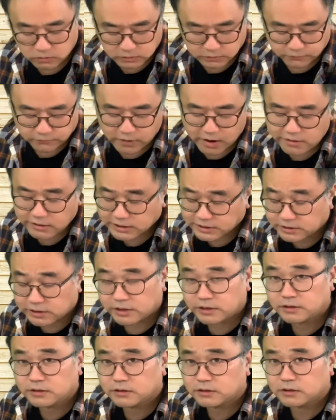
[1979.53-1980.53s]

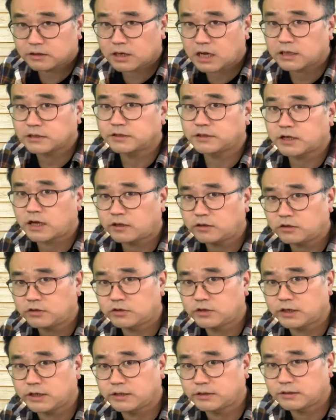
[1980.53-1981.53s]
Pharisees and
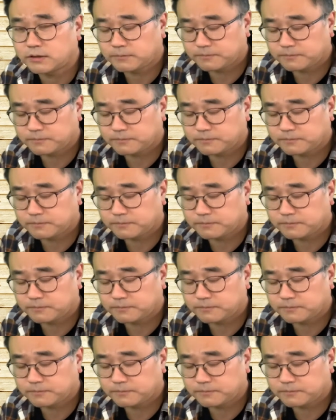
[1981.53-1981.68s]
Sadducees.